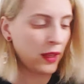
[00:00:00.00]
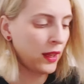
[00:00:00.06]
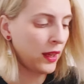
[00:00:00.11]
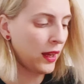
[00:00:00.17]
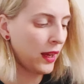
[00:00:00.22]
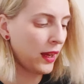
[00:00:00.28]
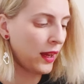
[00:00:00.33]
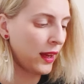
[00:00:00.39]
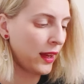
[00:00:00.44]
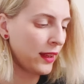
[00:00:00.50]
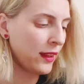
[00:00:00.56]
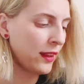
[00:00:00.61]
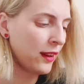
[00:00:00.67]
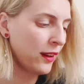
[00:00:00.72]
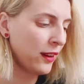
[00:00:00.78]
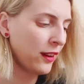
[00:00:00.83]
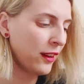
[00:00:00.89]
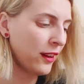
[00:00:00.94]

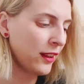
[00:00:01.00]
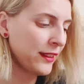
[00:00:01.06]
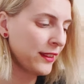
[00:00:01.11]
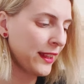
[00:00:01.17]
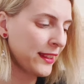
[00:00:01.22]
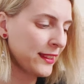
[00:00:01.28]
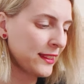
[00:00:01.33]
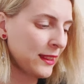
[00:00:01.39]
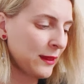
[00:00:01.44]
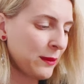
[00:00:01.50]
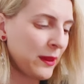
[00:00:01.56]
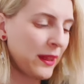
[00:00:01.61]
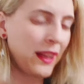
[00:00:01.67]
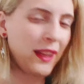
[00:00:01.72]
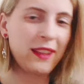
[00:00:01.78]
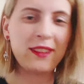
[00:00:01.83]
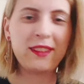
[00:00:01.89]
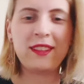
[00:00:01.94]
Hi! Oh, Dusty
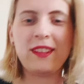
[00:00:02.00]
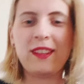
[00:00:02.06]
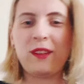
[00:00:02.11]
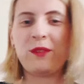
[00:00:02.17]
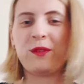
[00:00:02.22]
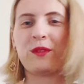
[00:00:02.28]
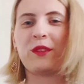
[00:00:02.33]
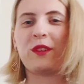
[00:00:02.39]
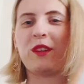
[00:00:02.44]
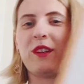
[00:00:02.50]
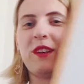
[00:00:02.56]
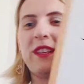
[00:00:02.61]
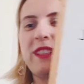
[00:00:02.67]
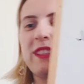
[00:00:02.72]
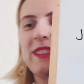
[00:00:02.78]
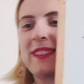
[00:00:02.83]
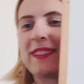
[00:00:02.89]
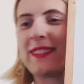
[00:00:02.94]
Bunny, of
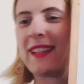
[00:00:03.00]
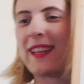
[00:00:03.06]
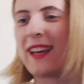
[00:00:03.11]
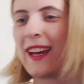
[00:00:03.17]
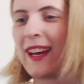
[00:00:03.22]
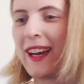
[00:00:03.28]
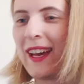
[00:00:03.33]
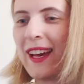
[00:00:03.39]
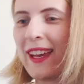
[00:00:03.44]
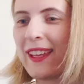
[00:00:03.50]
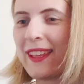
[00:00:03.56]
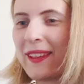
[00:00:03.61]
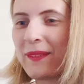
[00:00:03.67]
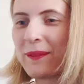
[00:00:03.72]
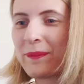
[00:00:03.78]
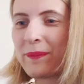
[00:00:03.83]
course. Hi!